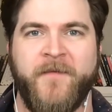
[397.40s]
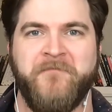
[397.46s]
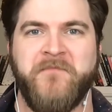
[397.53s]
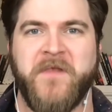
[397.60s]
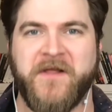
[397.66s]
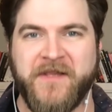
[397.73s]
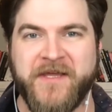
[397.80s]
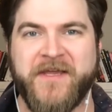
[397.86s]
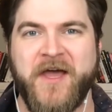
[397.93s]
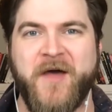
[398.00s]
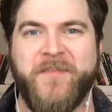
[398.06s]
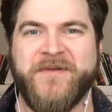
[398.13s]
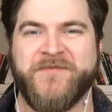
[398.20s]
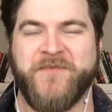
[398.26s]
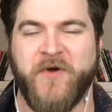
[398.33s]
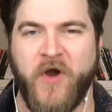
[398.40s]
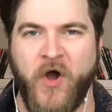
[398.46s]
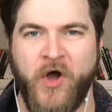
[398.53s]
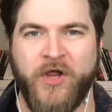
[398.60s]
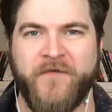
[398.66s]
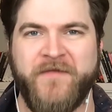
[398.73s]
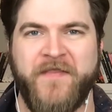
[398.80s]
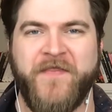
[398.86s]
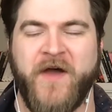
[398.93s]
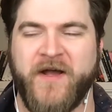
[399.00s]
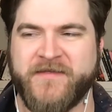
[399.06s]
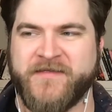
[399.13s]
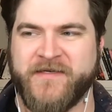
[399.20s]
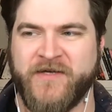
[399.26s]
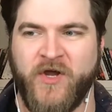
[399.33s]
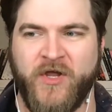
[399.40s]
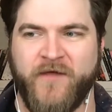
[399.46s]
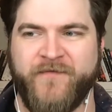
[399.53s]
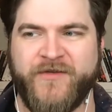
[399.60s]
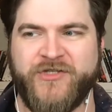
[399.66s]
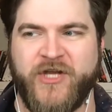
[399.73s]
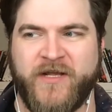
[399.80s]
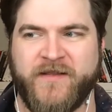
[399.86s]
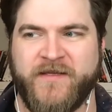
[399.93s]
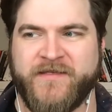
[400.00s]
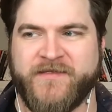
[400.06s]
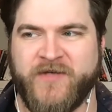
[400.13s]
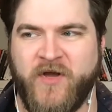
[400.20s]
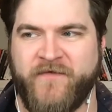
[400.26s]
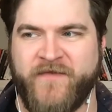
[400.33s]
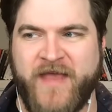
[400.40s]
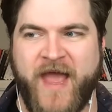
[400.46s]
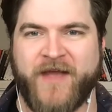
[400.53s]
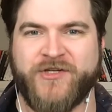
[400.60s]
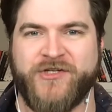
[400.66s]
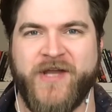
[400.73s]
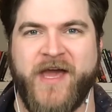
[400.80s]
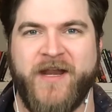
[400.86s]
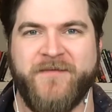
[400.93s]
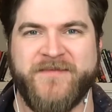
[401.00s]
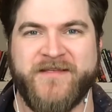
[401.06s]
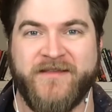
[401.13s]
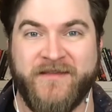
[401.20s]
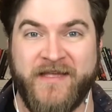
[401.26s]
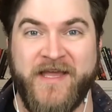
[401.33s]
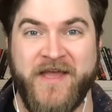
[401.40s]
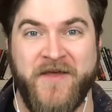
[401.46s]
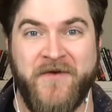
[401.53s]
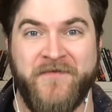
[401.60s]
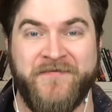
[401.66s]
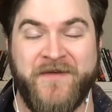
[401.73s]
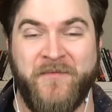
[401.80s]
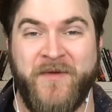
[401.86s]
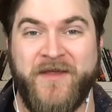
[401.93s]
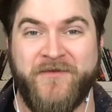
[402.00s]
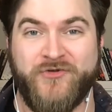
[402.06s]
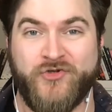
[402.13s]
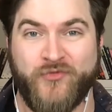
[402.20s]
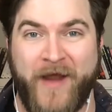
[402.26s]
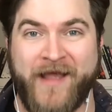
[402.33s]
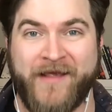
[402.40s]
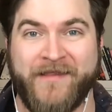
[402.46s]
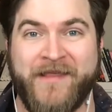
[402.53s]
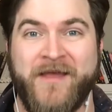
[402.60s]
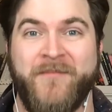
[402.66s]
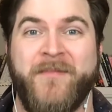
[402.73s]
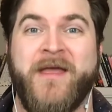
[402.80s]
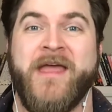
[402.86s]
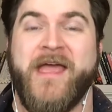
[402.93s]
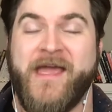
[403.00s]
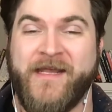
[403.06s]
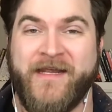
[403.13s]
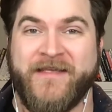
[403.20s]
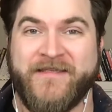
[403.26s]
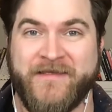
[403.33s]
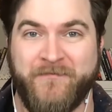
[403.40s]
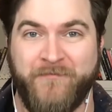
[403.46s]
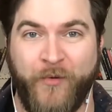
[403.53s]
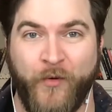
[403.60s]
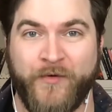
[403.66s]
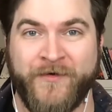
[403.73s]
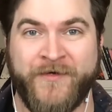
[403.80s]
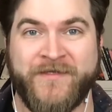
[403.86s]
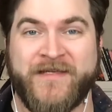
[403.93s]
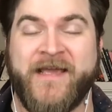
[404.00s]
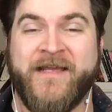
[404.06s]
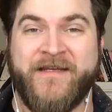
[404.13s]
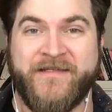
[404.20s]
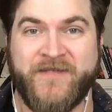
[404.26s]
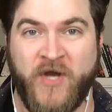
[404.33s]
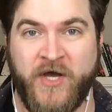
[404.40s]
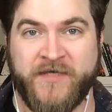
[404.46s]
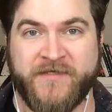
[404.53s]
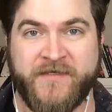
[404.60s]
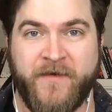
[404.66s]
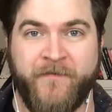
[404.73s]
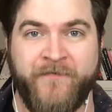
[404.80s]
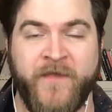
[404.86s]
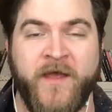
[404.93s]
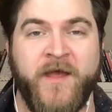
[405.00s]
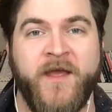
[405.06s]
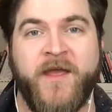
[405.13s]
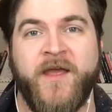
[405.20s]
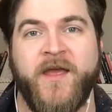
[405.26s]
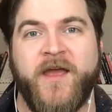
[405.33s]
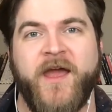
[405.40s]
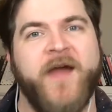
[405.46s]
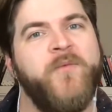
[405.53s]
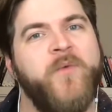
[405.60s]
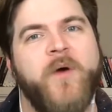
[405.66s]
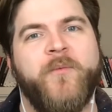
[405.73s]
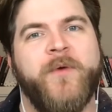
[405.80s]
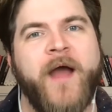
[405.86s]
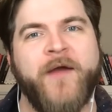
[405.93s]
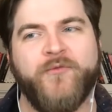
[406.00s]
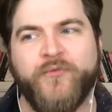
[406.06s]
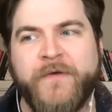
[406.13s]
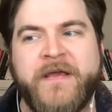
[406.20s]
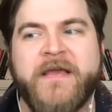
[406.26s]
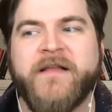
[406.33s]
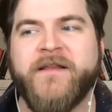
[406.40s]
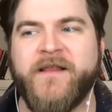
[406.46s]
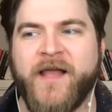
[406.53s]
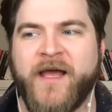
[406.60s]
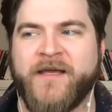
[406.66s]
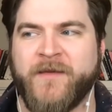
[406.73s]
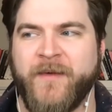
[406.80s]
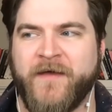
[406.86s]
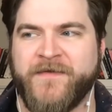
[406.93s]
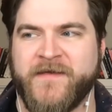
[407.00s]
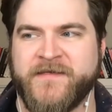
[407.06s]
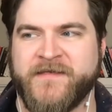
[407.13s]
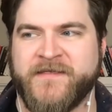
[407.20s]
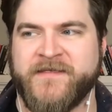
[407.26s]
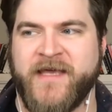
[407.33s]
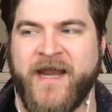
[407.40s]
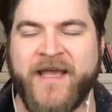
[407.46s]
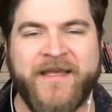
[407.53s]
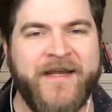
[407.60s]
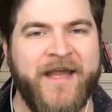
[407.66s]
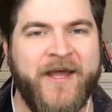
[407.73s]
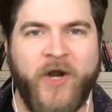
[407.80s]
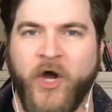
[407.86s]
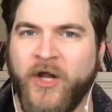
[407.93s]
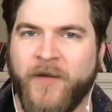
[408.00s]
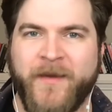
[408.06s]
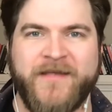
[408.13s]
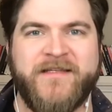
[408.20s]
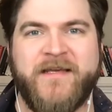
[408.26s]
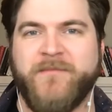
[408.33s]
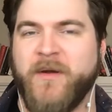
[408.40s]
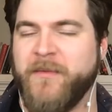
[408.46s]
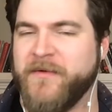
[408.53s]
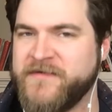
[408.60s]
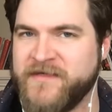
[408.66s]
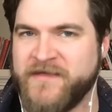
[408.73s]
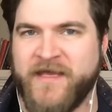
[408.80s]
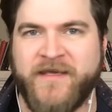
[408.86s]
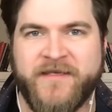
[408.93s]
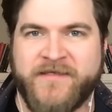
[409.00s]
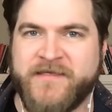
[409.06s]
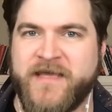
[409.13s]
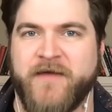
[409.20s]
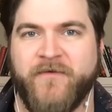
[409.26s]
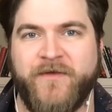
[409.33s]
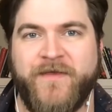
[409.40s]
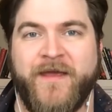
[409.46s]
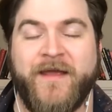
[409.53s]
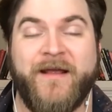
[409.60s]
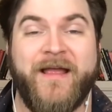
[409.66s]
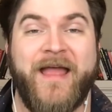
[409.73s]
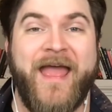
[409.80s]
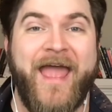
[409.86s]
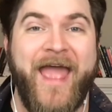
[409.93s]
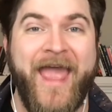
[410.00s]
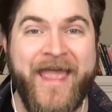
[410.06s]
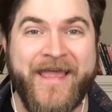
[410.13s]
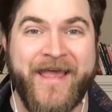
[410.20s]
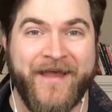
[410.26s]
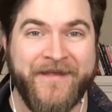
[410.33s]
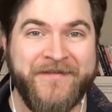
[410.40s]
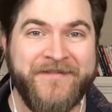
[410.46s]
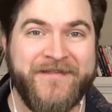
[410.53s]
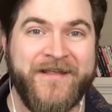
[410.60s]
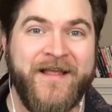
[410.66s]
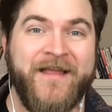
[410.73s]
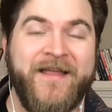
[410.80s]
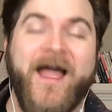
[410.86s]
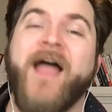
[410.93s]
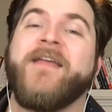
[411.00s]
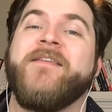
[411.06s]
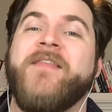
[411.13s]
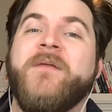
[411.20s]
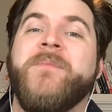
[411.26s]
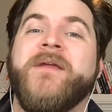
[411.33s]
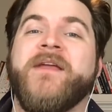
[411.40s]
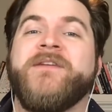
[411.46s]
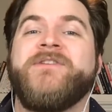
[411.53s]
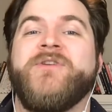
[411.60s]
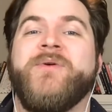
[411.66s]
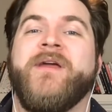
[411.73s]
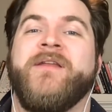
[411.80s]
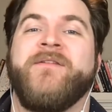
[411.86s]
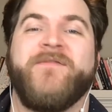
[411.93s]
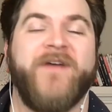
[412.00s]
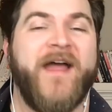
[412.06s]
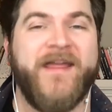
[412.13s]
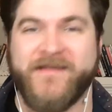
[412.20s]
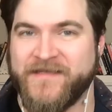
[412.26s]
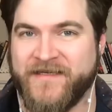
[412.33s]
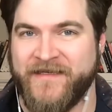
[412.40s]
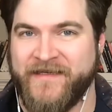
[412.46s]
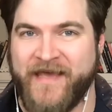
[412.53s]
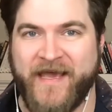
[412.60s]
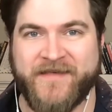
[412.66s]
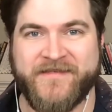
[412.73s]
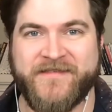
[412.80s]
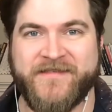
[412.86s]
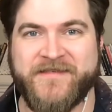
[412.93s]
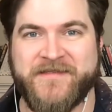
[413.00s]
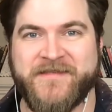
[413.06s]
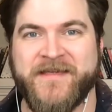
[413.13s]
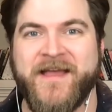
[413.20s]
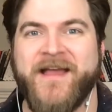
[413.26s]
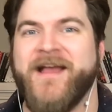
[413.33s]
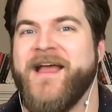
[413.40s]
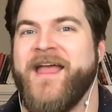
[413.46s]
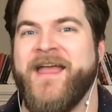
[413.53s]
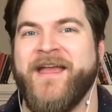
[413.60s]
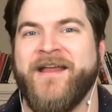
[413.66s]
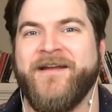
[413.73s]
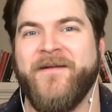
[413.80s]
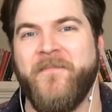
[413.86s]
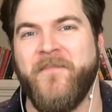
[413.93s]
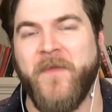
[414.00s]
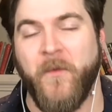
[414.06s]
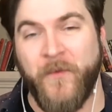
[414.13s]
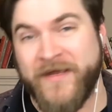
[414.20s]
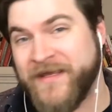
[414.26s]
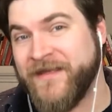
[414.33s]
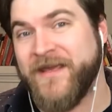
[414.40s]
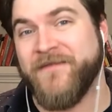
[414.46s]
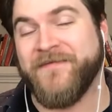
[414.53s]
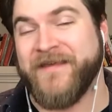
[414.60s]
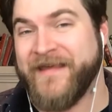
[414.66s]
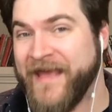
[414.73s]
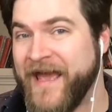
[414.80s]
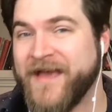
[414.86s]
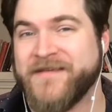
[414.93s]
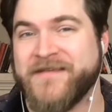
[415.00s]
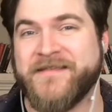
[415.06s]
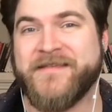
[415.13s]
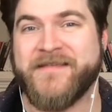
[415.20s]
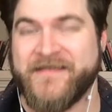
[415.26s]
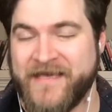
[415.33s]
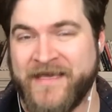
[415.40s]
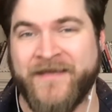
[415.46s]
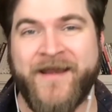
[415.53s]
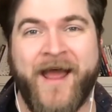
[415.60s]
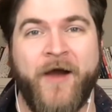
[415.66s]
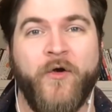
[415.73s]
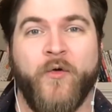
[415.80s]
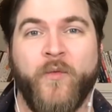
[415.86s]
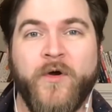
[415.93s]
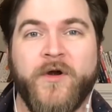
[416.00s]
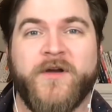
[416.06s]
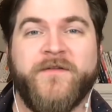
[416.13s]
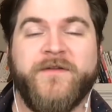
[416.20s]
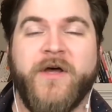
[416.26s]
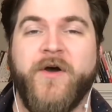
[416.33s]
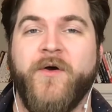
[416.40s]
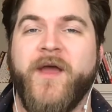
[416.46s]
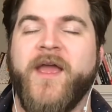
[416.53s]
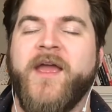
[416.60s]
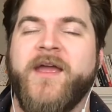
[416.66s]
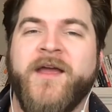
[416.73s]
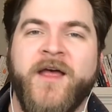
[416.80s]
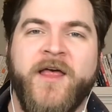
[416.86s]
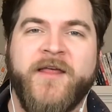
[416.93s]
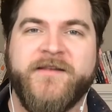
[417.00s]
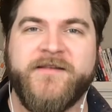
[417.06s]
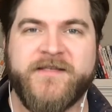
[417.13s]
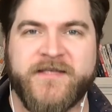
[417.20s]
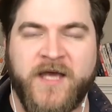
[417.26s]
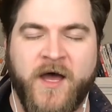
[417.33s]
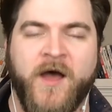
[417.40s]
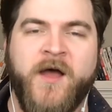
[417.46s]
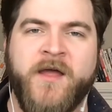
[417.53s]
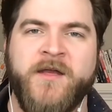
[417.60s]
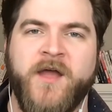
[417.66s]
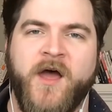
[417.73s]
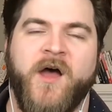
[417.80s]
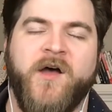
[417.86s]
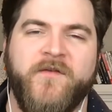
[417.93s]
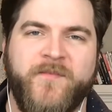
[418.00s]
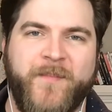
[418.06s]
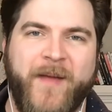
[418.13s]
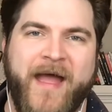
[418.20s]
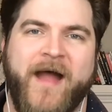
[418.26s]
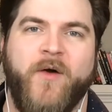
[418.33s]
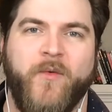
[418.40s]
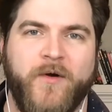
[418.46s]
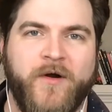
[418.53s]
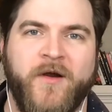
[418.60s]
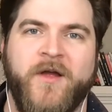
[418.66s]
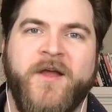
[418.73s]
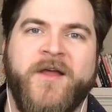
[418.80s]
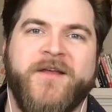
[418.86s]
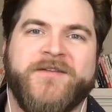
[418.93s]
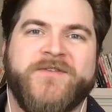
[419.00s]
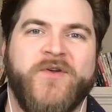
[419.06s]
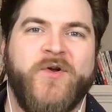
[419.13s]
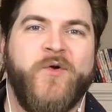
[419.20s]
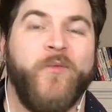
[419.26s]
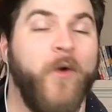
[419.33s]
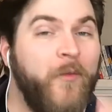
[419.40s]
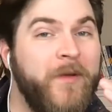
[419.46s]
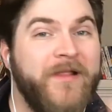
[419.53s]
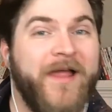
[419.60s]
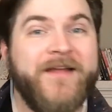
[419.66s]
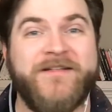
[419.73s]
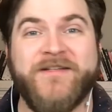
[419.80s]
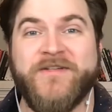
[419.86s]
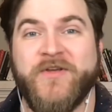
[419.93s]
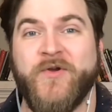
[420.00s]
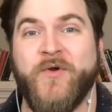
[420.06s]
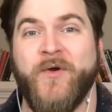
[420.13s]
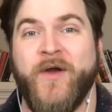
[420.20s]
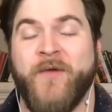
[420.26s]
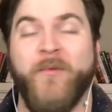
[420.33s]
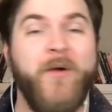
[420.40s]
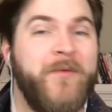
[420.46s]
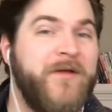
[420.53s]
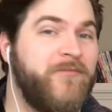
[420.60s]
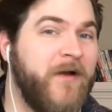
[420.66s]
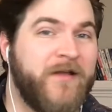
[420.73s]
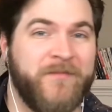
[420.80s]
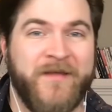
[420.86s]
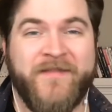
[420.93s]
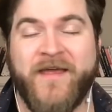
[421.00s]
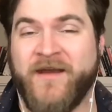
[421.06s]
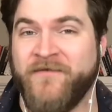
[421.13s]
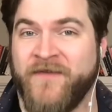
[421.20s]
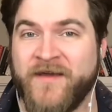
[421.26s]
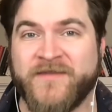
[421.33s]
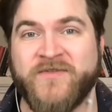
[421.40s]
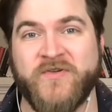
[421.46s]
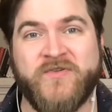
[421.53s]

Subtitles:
ClickUp is where all of the thoughts and all of the checklists and all the action items live, and we track them, and it's important and it's awesome. And what I really like about this is that I can add all of my team members and they can see everything, and I can then begin to invite guests, and we can give guests in our workflow a ton of power. So what we like to do and what we recommend that investors